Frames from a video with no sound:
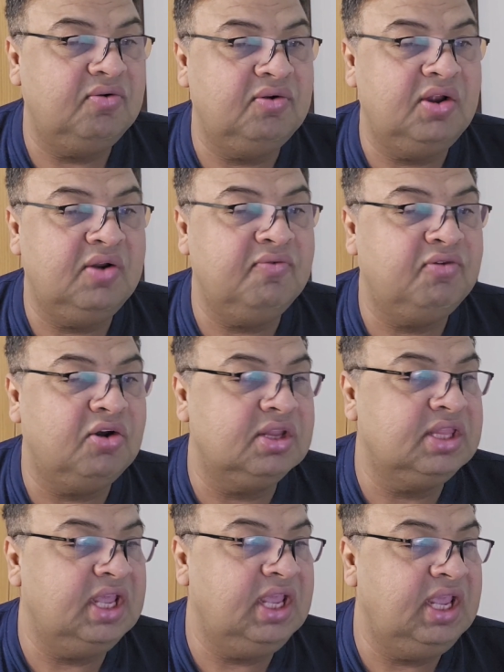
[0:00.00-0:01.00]
for
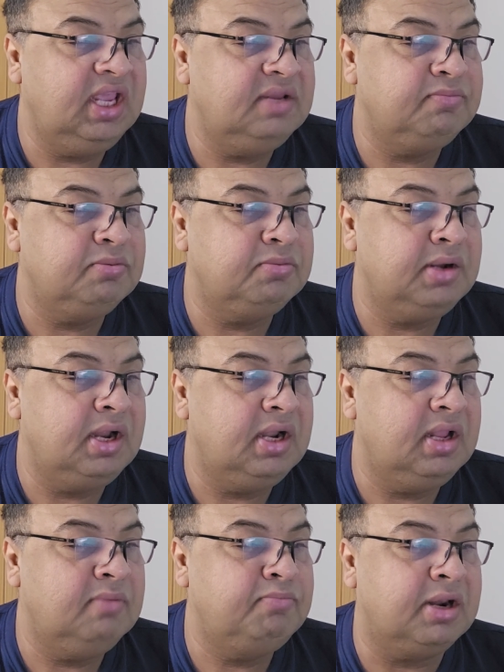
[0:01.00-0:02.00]
the age
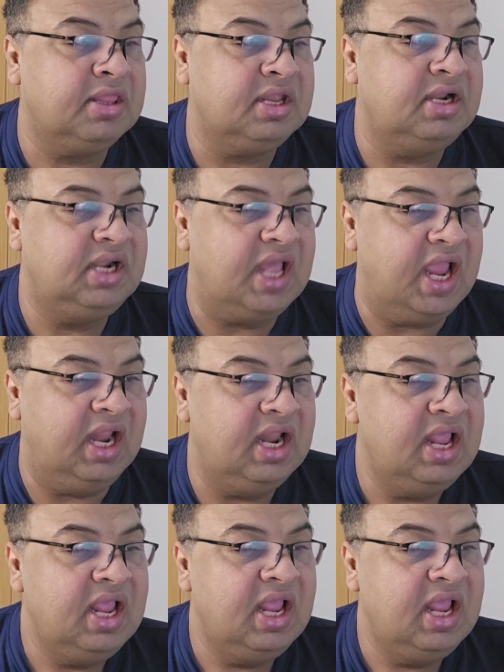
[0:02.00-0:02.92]
percentile,